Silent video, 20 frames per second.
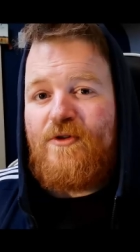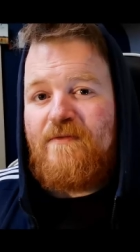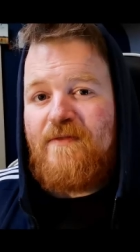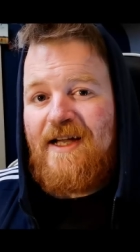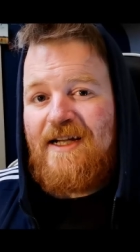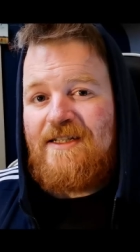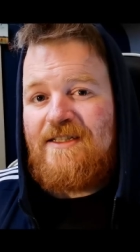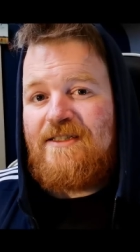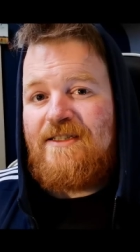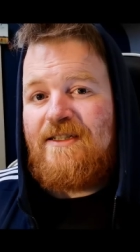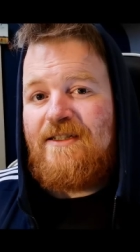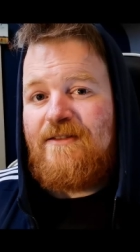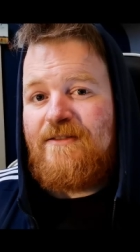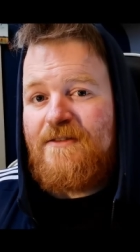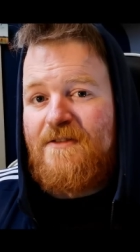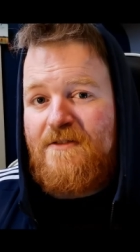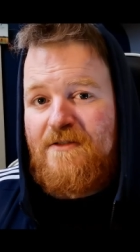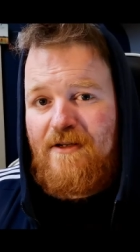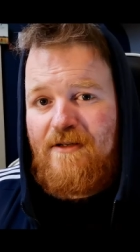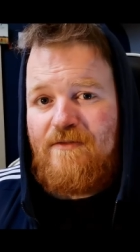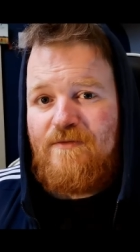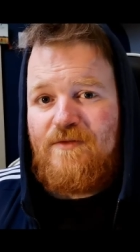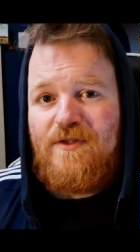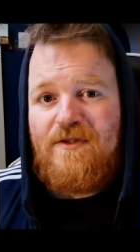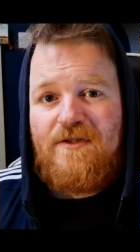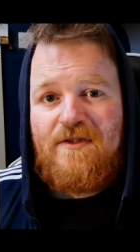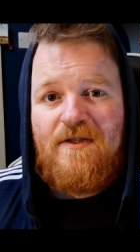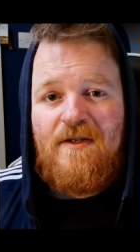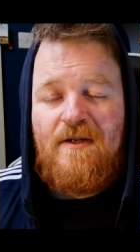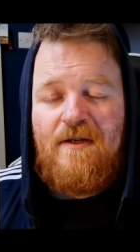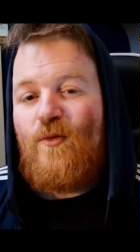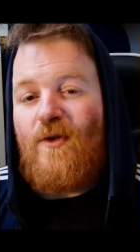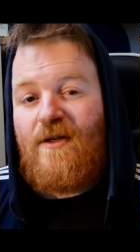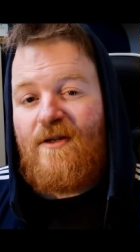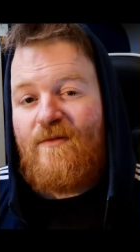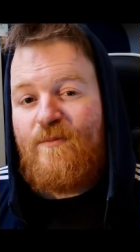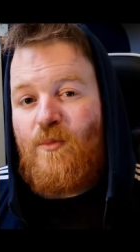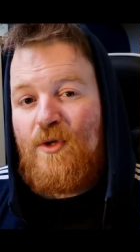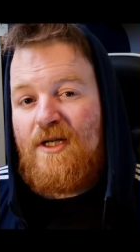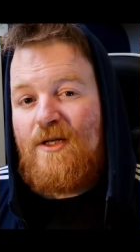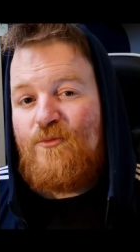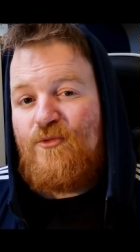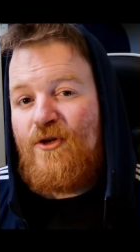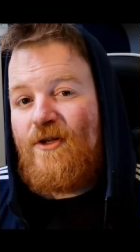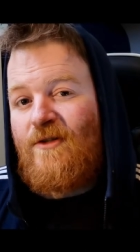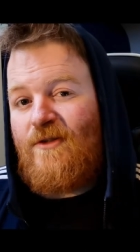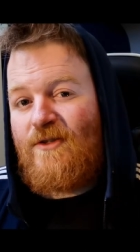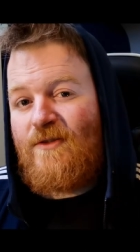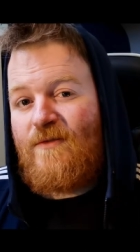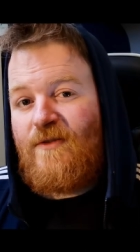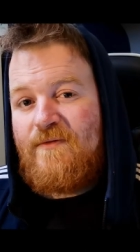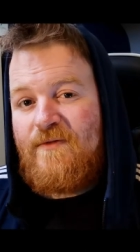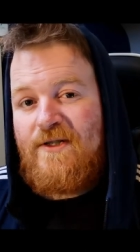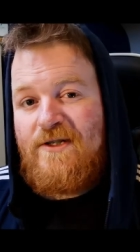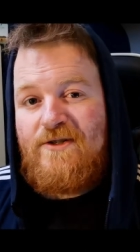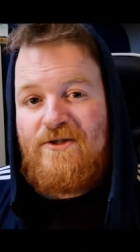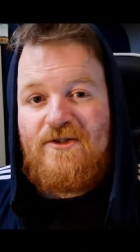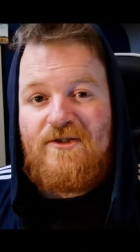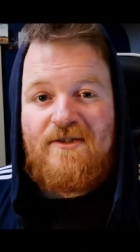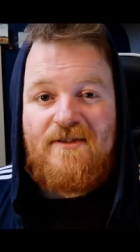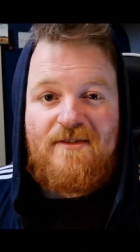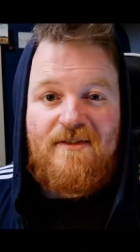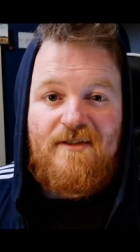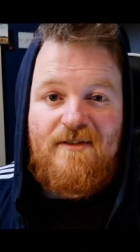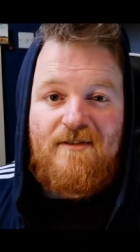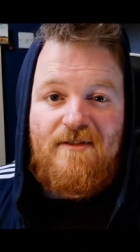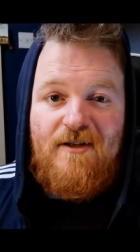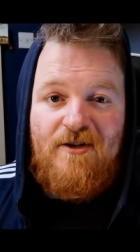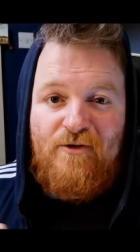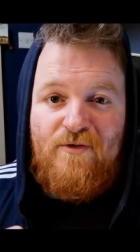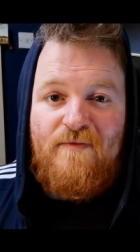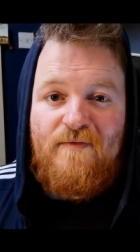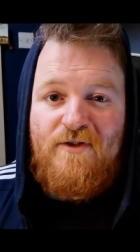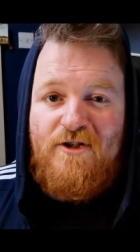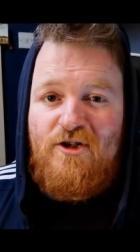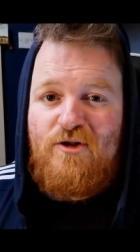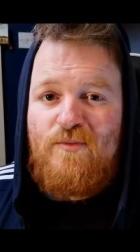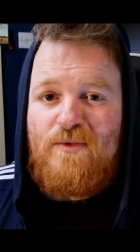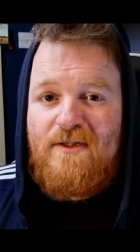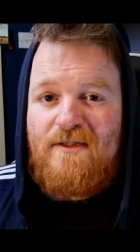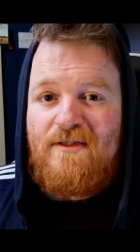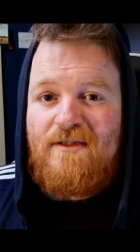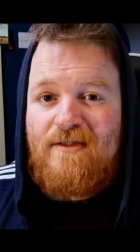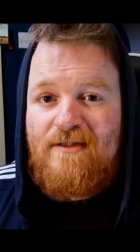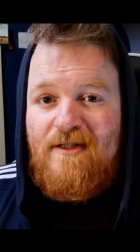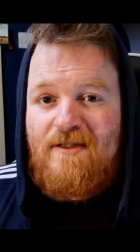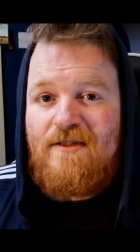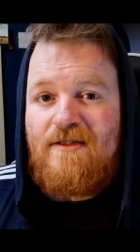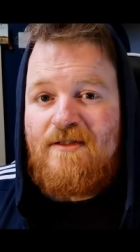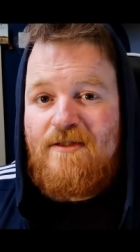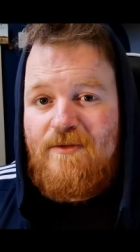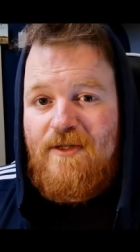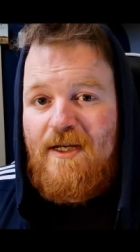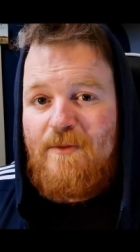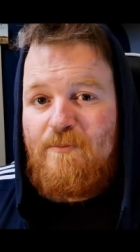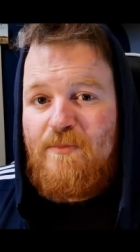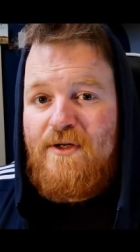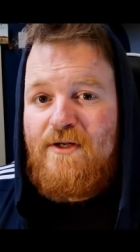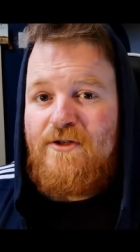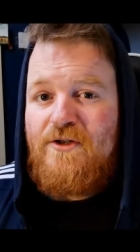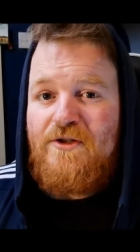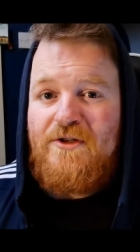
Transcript: with a vaccine to solve this. One of the byproducts of the virus is that our environment has started to get better.